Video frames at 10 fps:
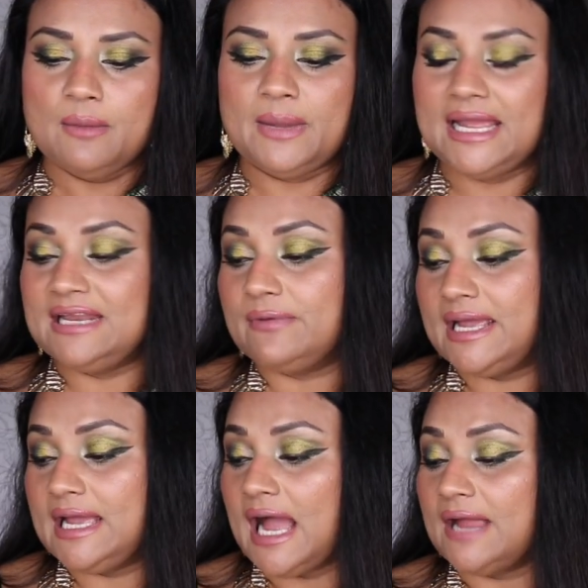But
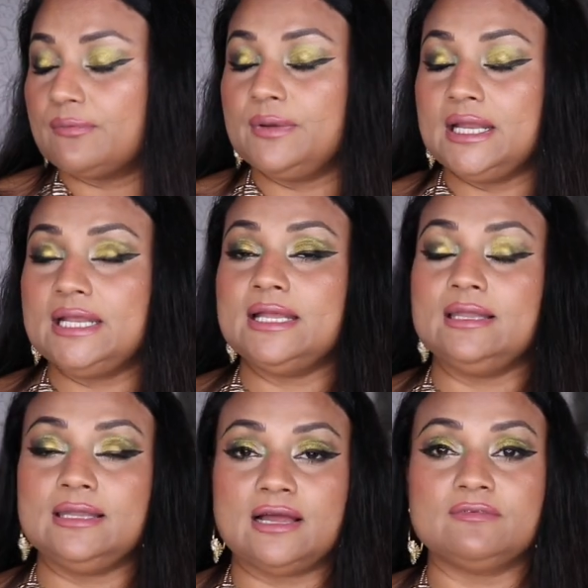anyway, I really
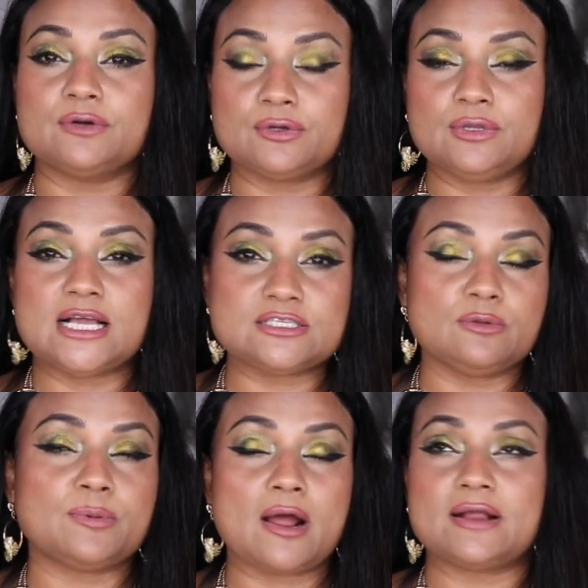love Erno
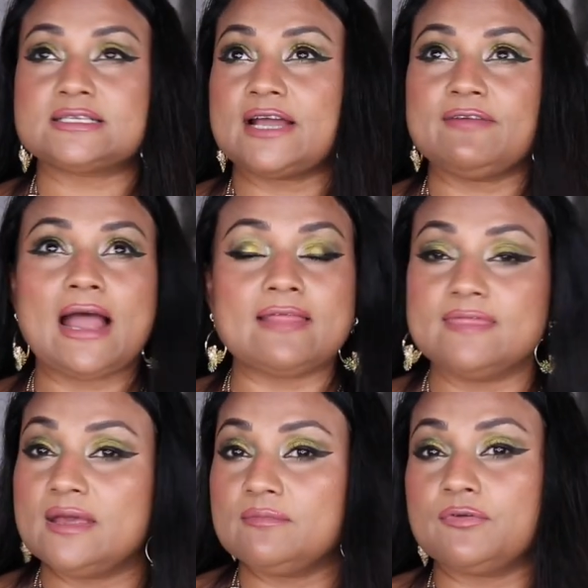Laszlo products. I've had
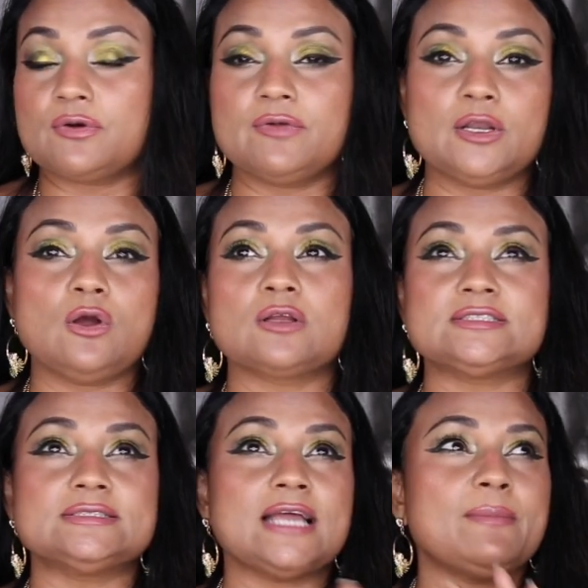them for a very long
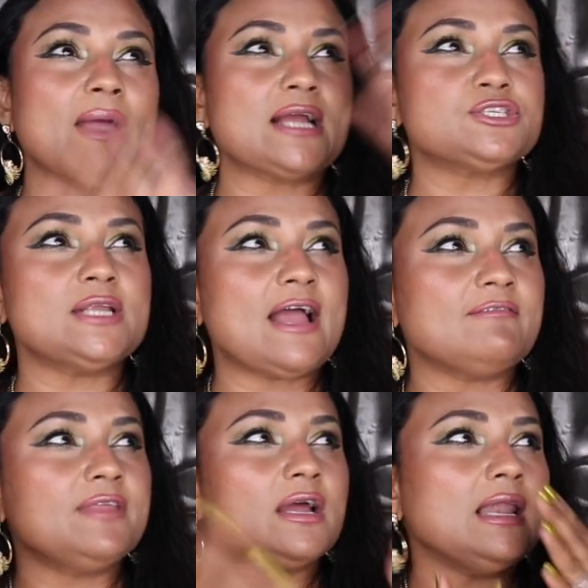time. I actually
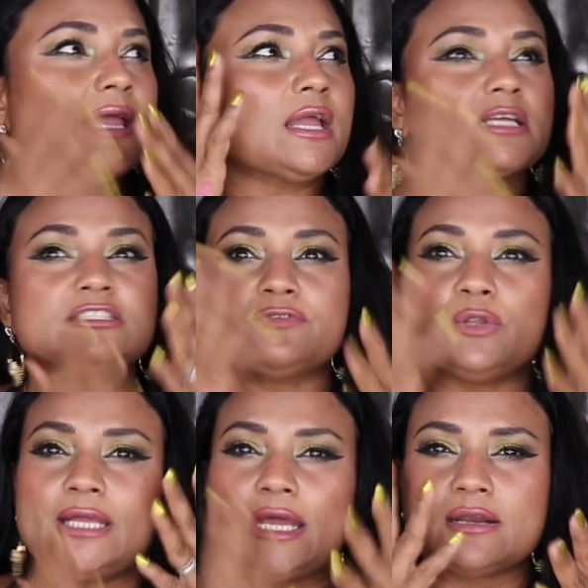have their like
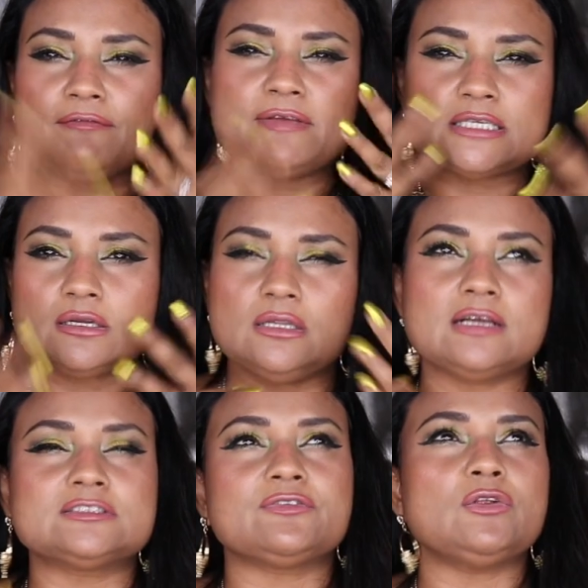exfoliator, physical
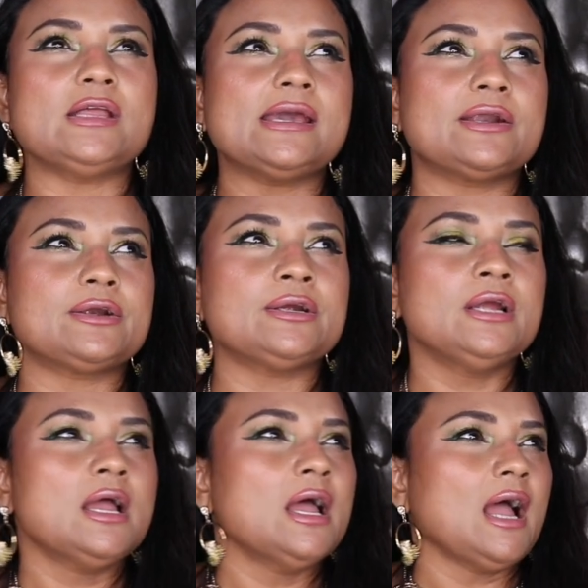exfoliator.
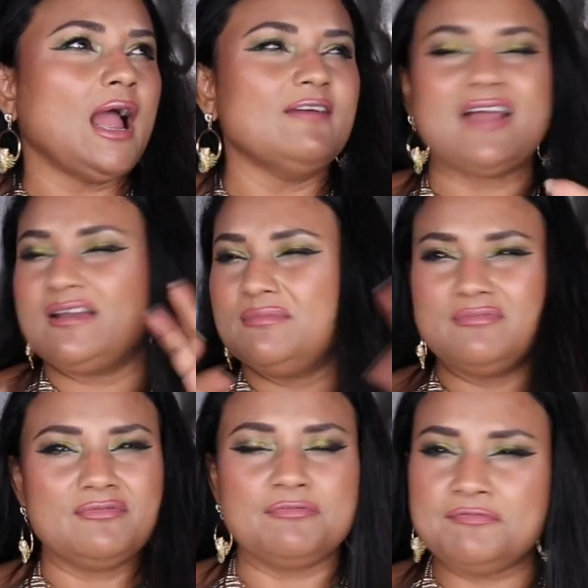I've
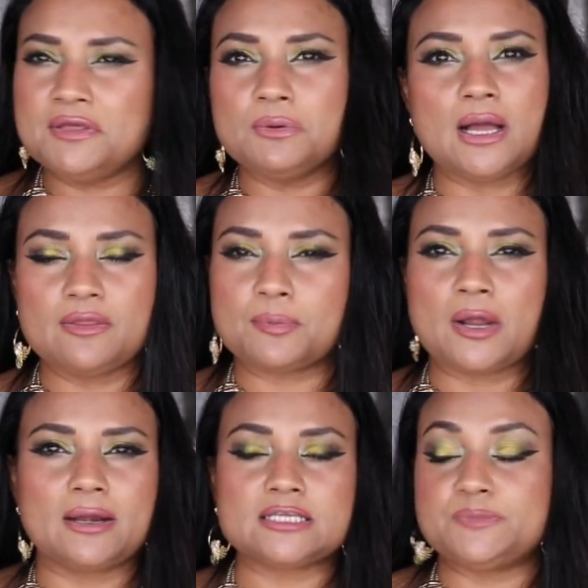had few other
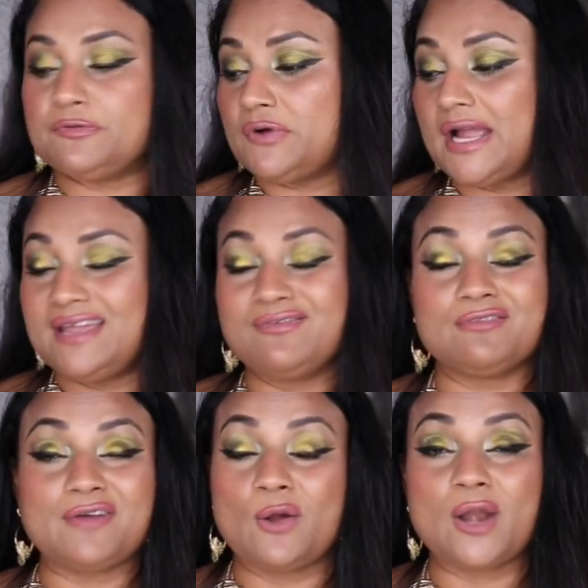products before I
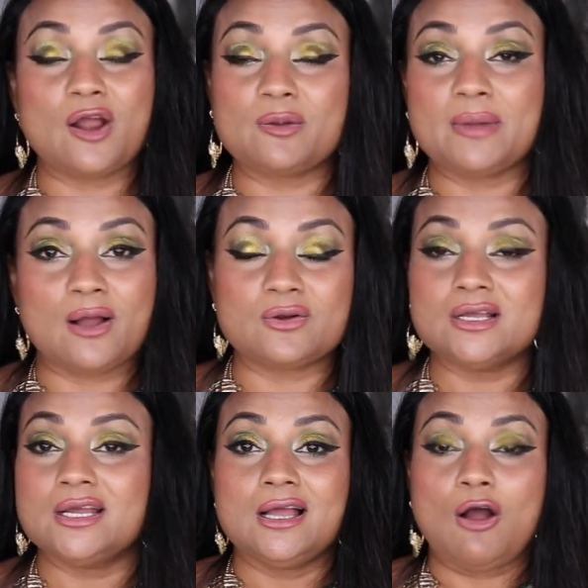even found out about
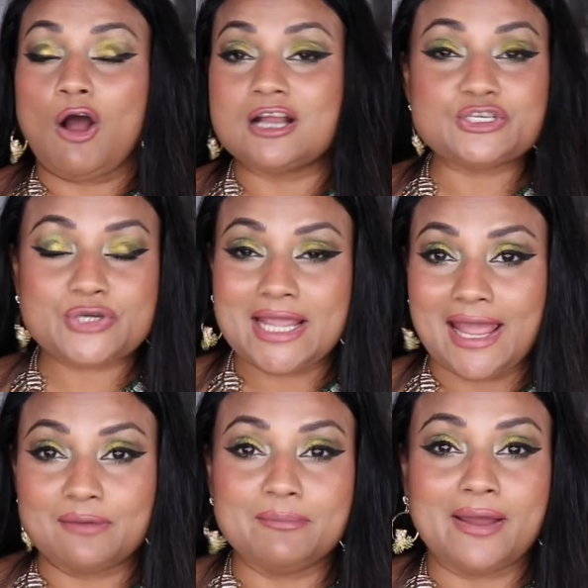Audrey
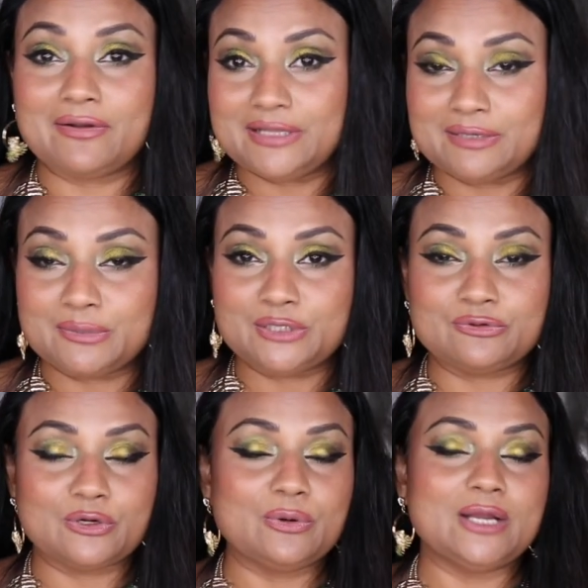and Marilyn
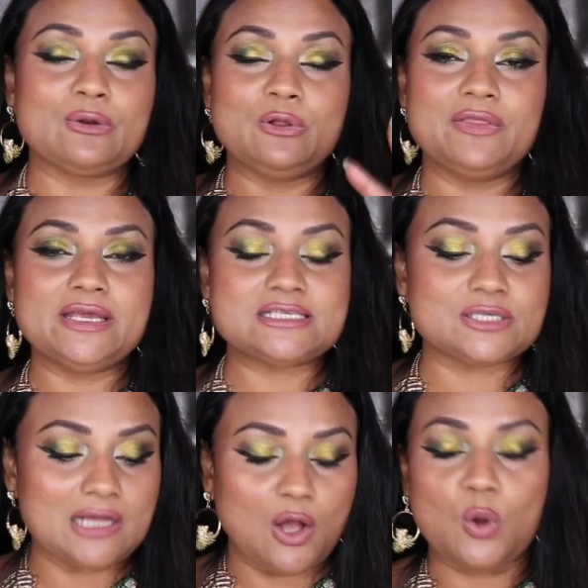Monroe and all these
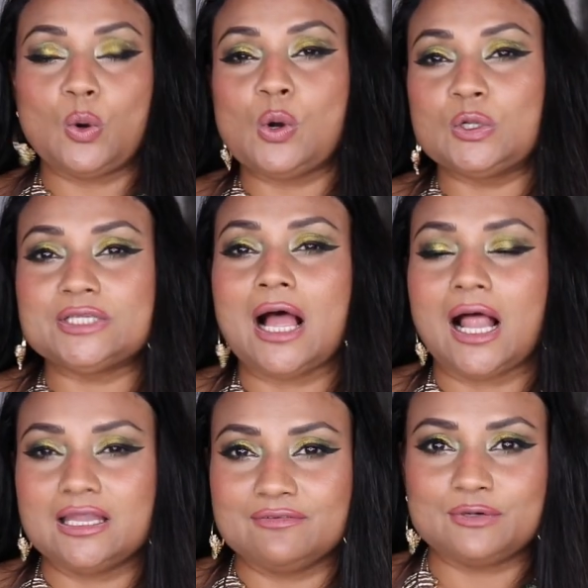old
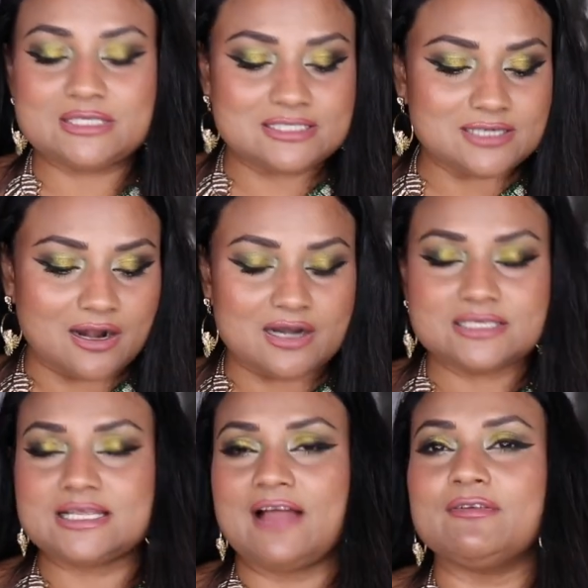Hollywood
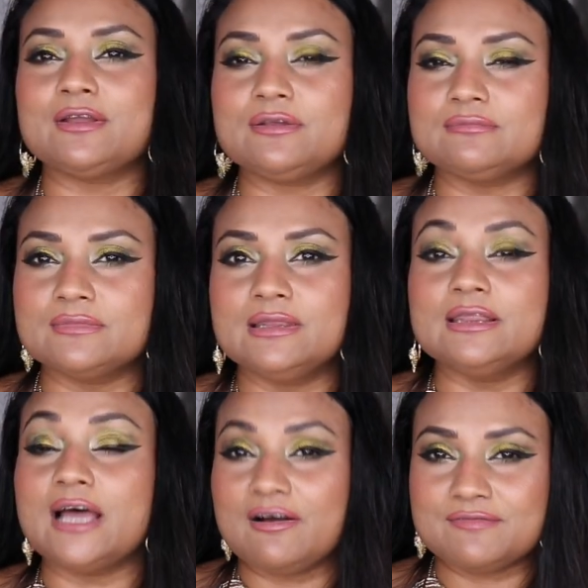stars having
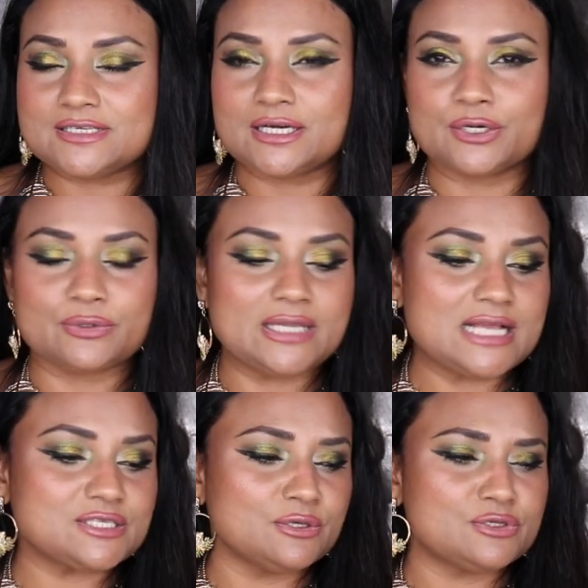loved Erno
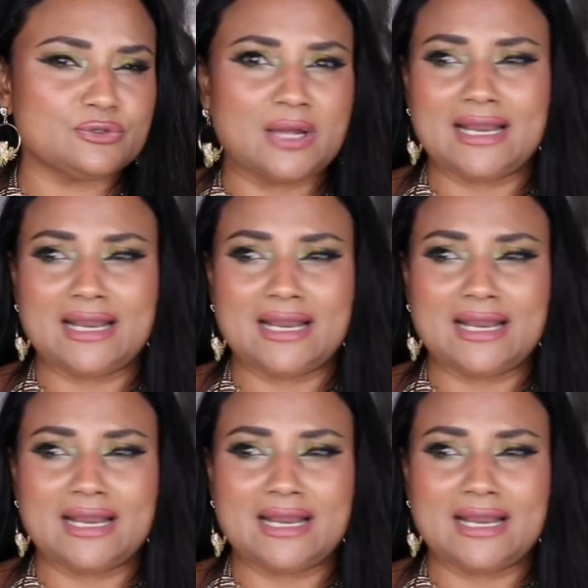Laszlo too.